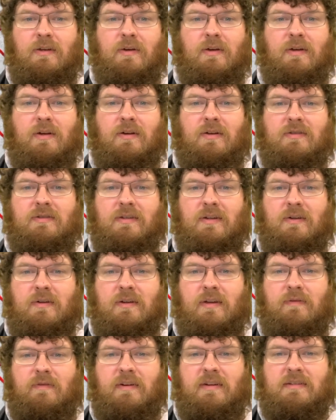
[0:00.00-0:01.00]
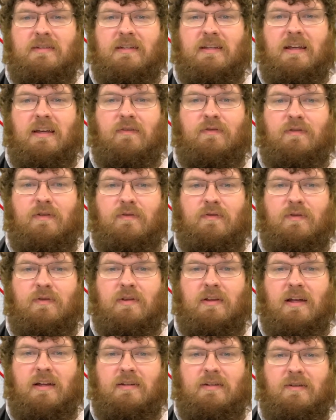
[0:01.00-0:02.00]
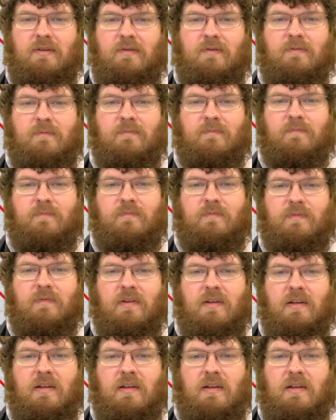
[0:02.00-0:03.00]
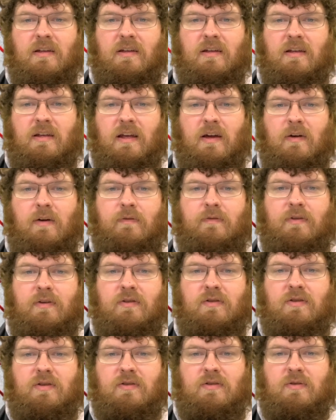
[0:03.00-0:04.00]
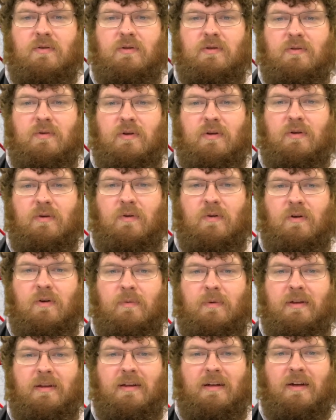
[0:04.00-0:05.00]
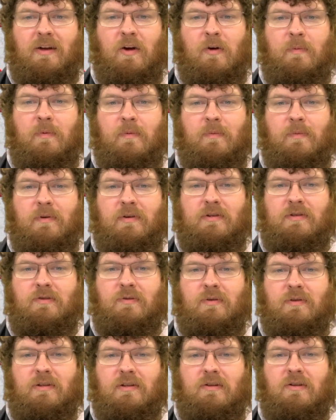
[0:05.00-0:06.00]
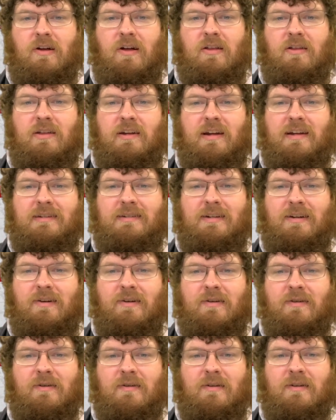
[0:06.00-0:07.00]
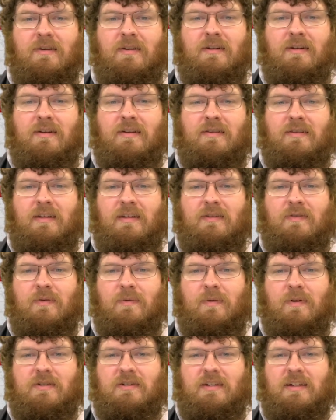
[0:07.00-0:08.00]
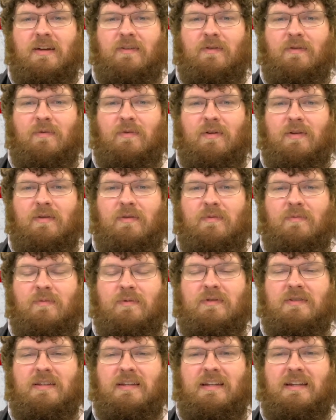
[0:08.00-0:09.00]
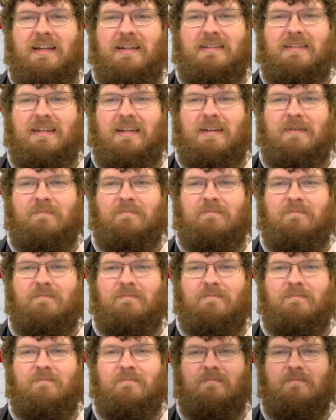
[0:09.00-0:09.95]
You can also give it as a gift if you'd like to. However you choose to enjoy your ornament, I hope it brings you a little holiday cheer. Thanks for watching everyone. We'll see you next time.